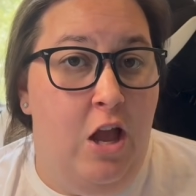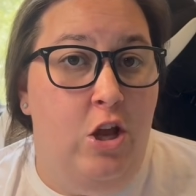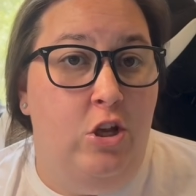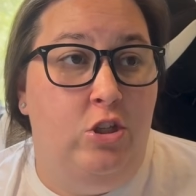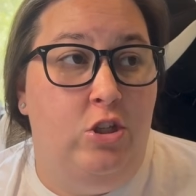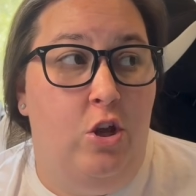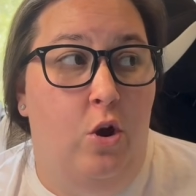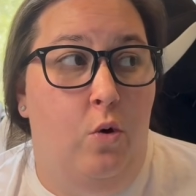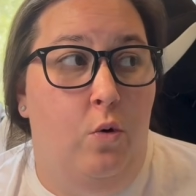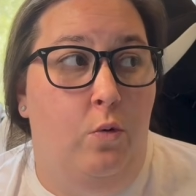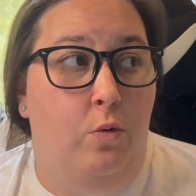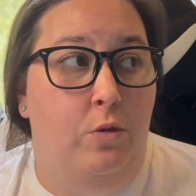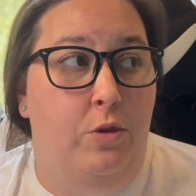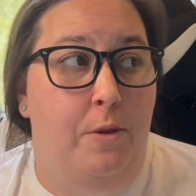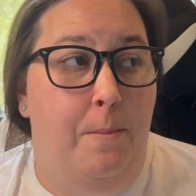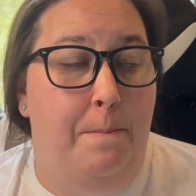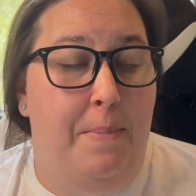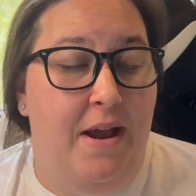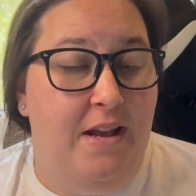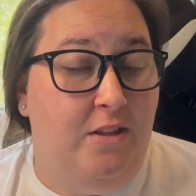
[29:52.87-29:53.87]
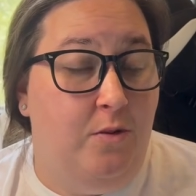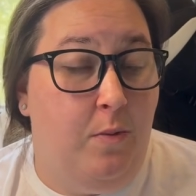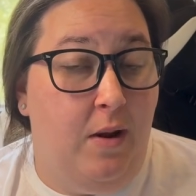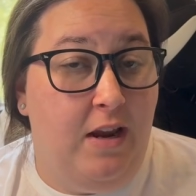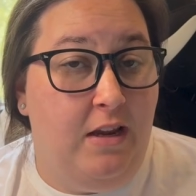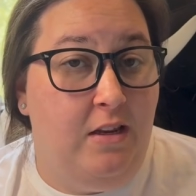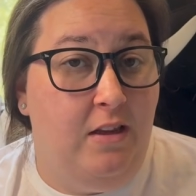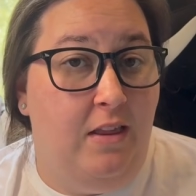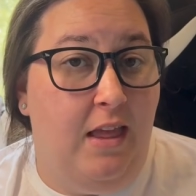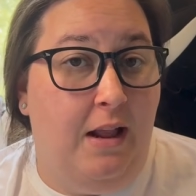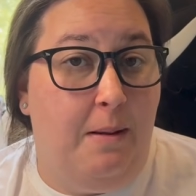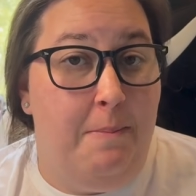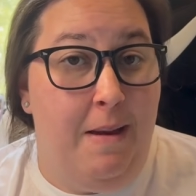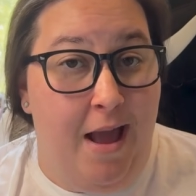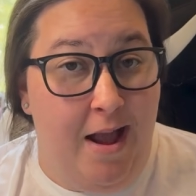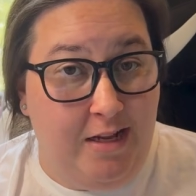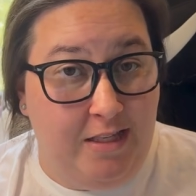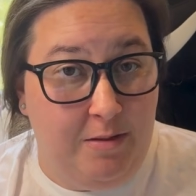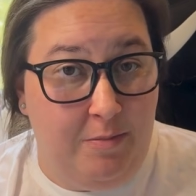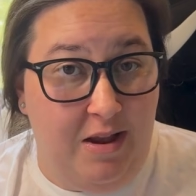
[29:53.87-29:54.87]
So the best way to like
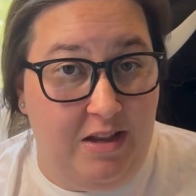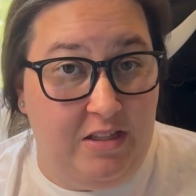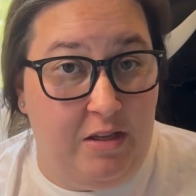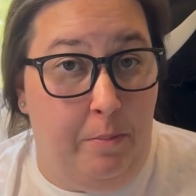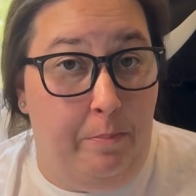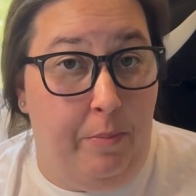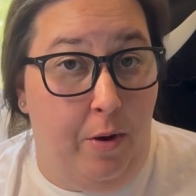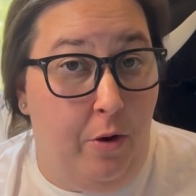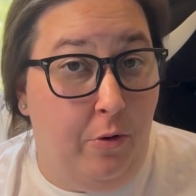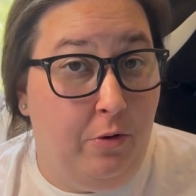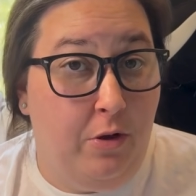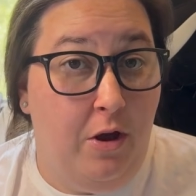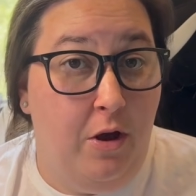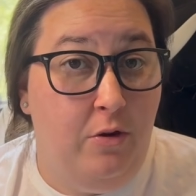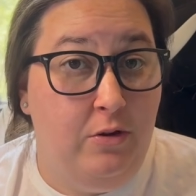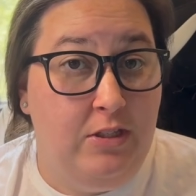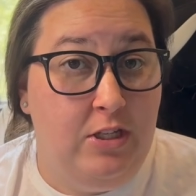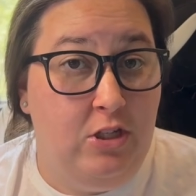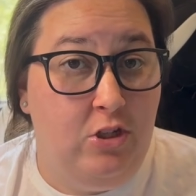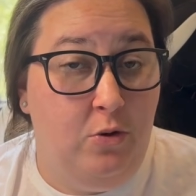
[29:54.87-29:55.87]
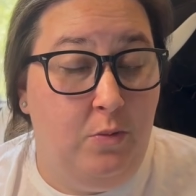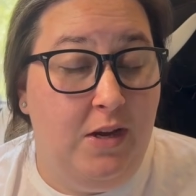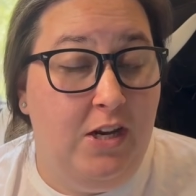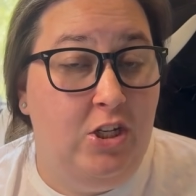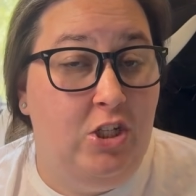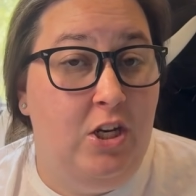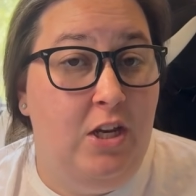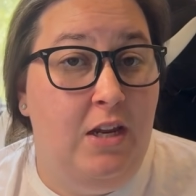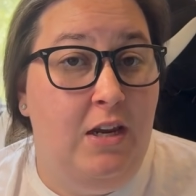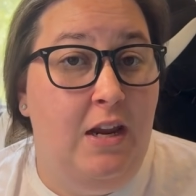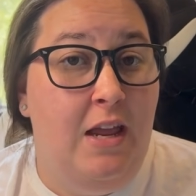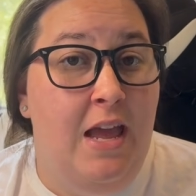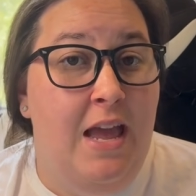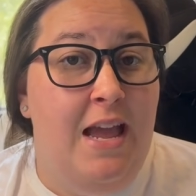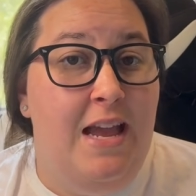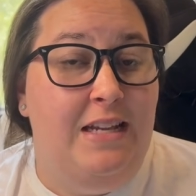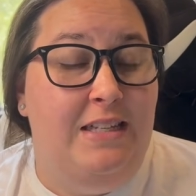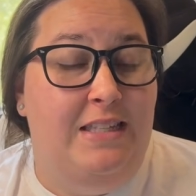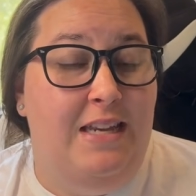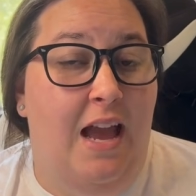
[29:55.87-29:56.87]
maximize a BOGO situation
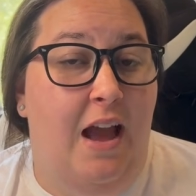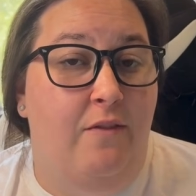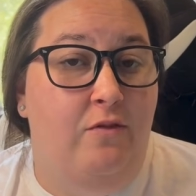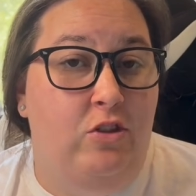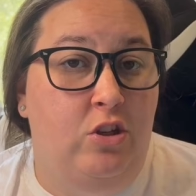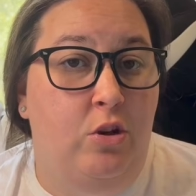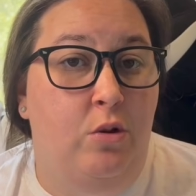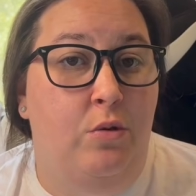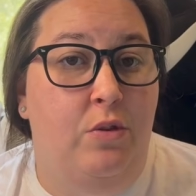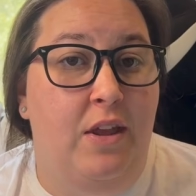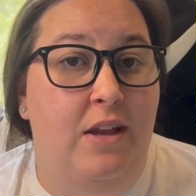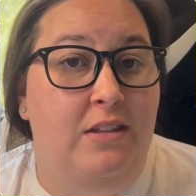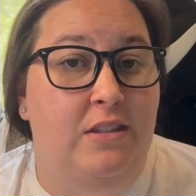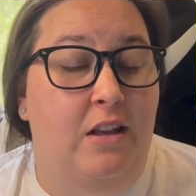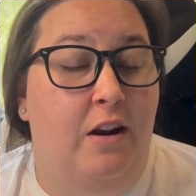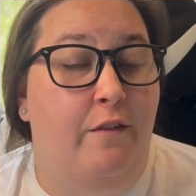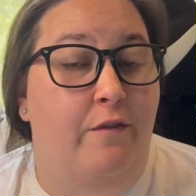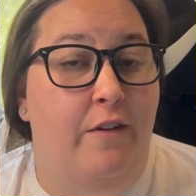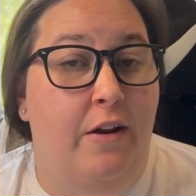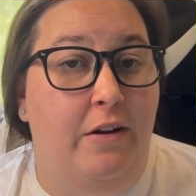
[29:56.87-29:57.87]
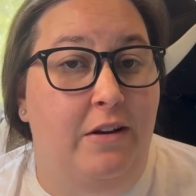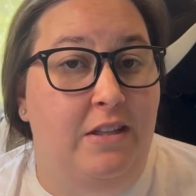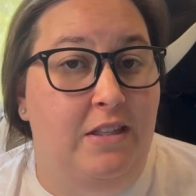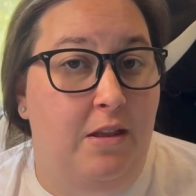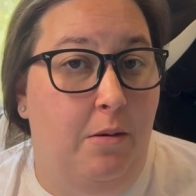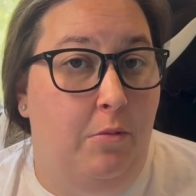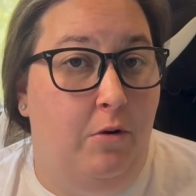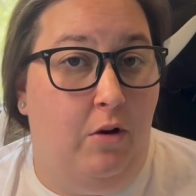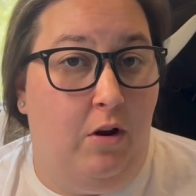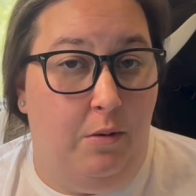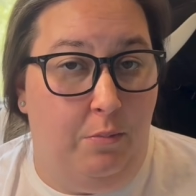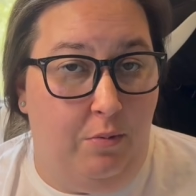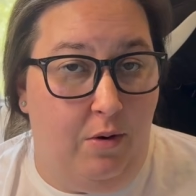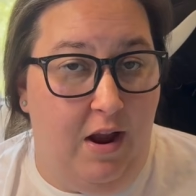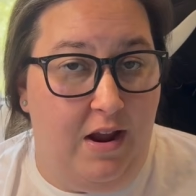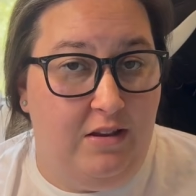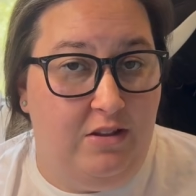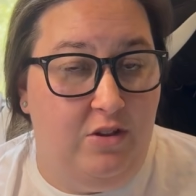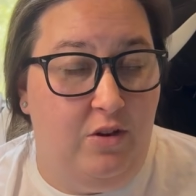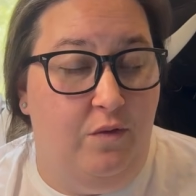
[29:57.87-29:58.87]
is to have 2 things that are very similar in price.